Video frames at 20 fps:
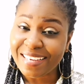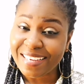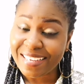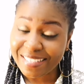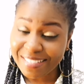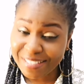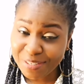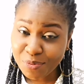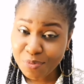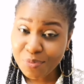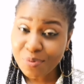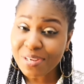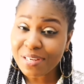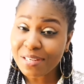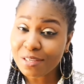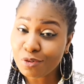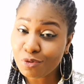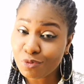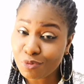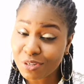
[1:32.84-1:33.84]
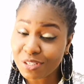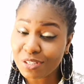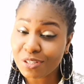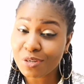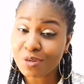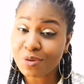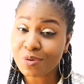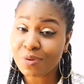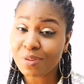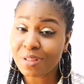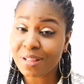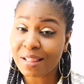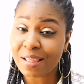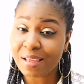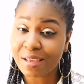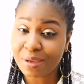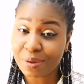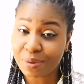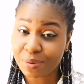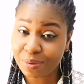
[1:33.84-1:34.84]
he really treating you
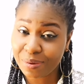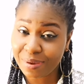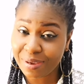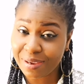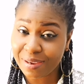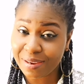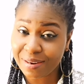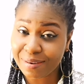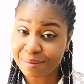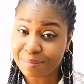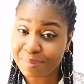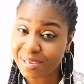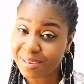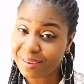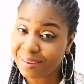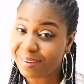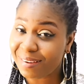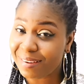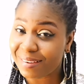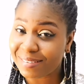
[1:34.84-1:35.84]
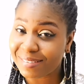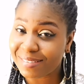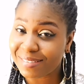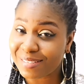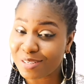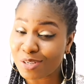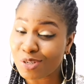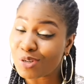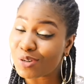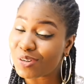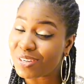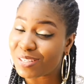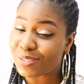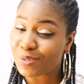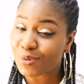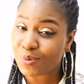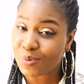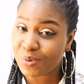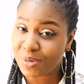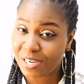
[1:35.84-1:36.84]
like a queen because you're
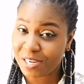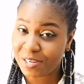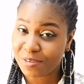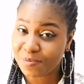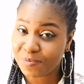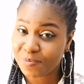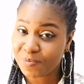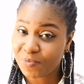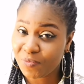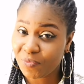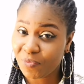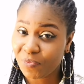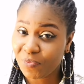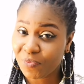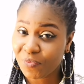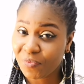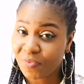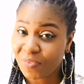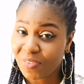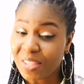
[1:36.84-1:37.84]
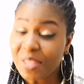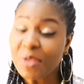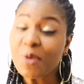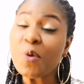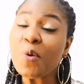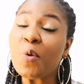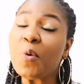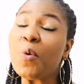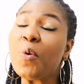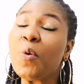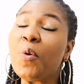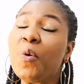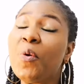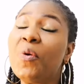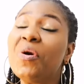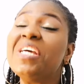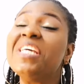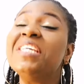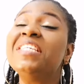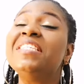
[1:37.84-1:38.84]
his queen?
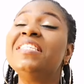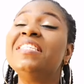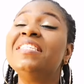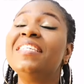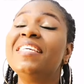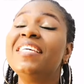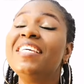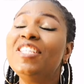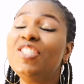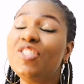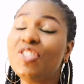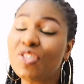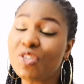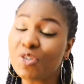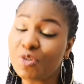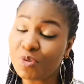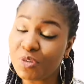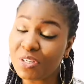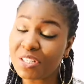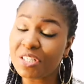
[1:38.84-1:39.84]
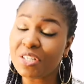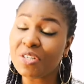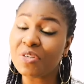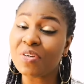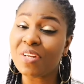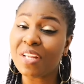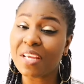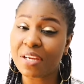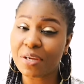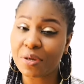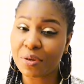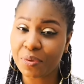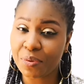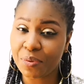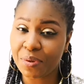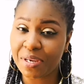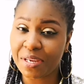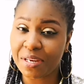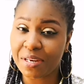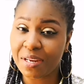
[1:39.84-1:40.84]
Or is he just treating you like a
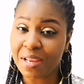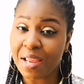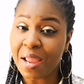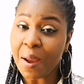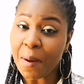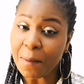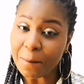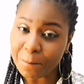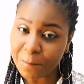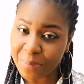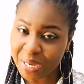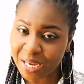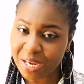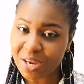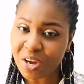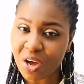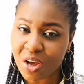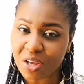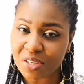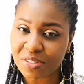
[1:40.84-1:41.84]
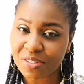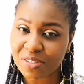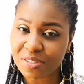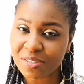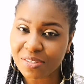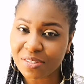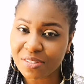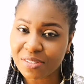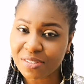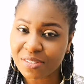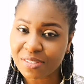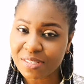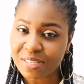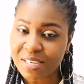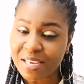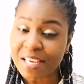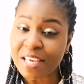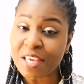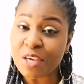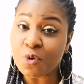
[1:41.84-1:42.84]
queen because
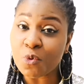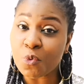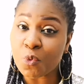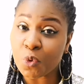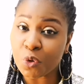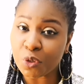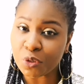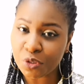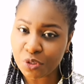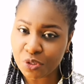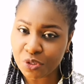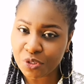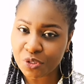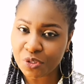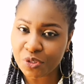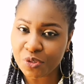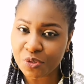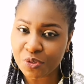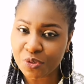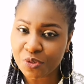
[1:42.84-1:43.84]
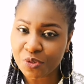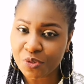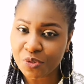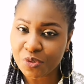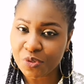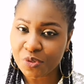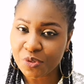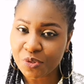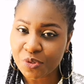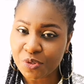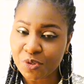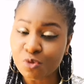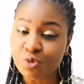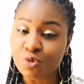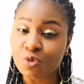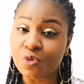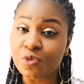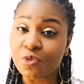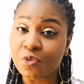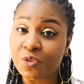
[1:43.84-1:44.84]
he wants you
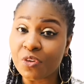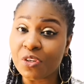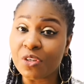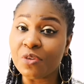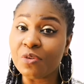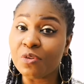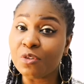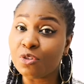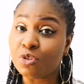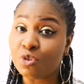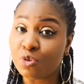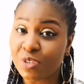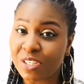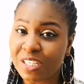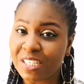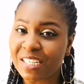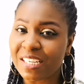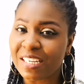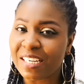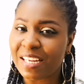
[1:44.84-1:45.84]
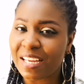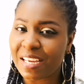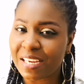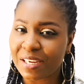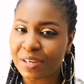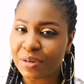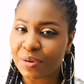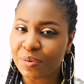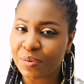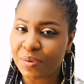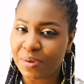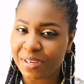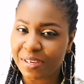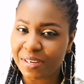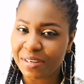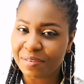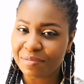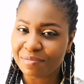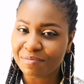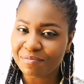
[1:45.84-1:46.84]
to feel treated like a queen?
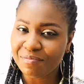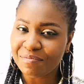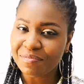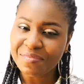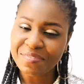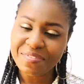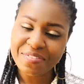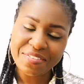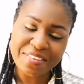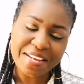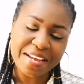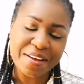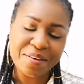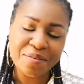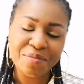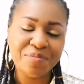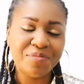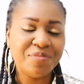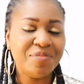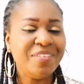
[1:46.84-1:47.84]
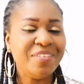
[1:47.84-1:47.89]
Now,